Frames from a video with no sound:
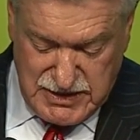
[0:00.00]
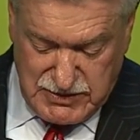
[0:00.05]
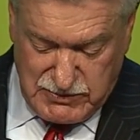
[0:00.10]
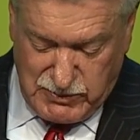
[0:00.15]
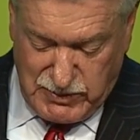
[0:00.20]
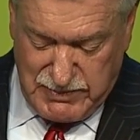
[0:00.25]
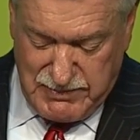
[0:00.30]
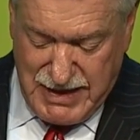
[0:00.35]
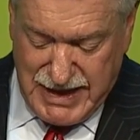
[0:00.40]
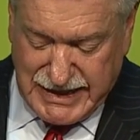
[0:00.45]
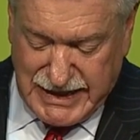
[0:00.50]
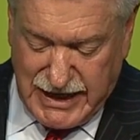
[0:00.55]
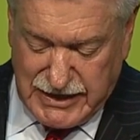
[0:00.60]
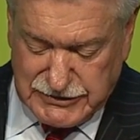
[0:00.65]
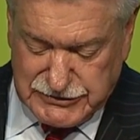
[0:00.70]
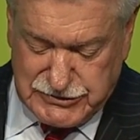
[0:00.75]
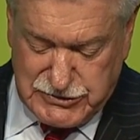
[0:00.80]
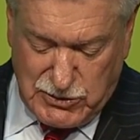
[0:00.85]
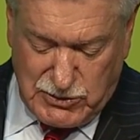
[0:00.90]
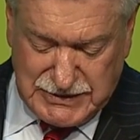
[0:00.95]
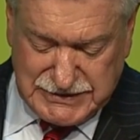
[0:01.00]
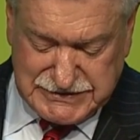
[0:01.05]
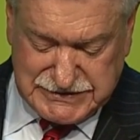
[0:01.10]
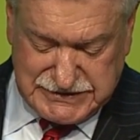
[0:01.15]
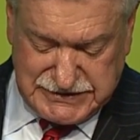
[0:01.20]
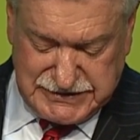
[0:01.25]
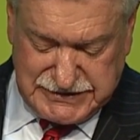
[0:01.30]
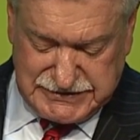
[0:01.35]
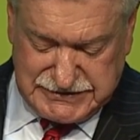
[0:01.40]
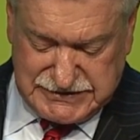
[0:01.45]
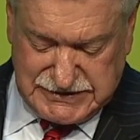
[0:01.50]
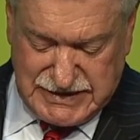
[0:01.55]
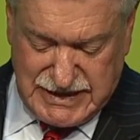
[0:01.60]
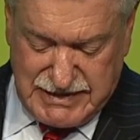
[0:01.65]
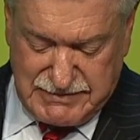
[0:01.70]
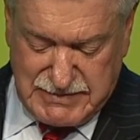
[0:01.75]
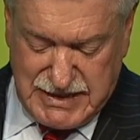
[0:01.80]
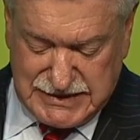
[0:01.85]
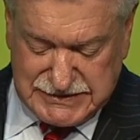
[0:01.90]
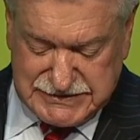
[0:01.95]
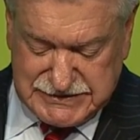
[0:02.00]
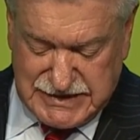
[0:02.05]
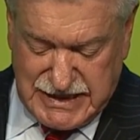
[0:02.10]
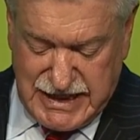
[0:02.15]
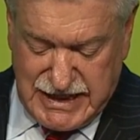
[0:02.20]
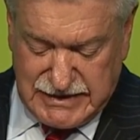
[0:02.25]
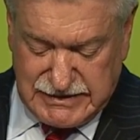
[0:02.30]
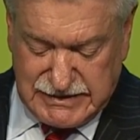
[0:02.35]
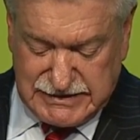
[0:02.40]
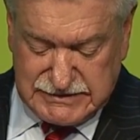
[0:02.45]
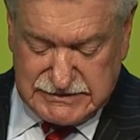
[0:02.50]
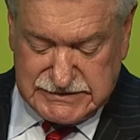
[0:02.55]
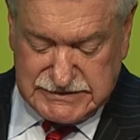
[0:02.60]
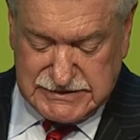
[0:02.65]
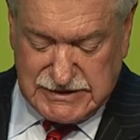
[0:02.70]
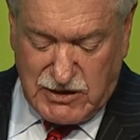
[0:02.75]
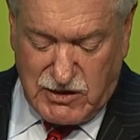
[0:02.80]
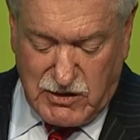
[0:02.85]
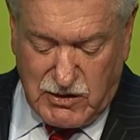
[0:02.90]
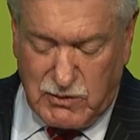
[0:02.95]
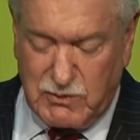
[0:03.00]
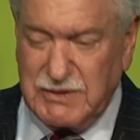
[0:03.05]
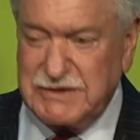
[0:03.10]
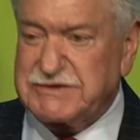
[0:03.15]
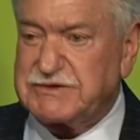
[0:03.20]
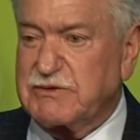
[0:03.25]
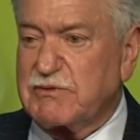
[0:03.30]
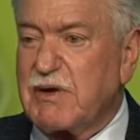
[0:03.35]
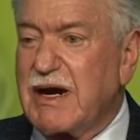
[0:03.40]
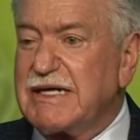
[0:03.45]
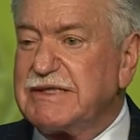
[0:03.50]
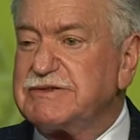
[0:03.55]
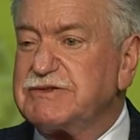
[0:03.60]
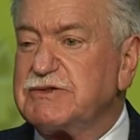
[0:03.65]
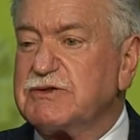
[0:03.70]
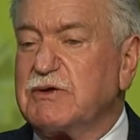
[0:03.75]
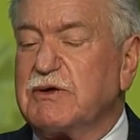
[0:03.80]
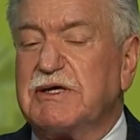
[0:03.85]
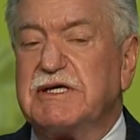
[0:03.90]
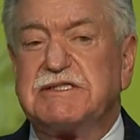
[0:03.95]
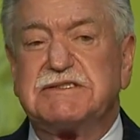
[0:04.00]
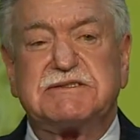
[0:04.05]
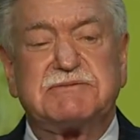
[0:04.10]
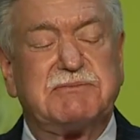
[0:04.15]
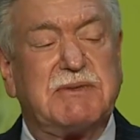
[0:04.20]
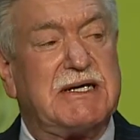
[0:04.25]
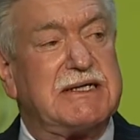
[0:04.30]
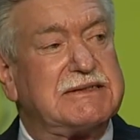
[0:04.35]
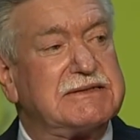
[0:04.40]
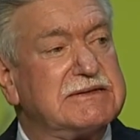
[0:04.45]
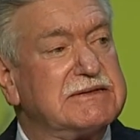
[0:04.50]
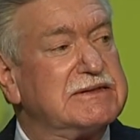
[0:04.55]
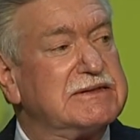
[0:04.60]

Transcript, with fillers: we make our choices, and I'm not saying it's always the right choice, but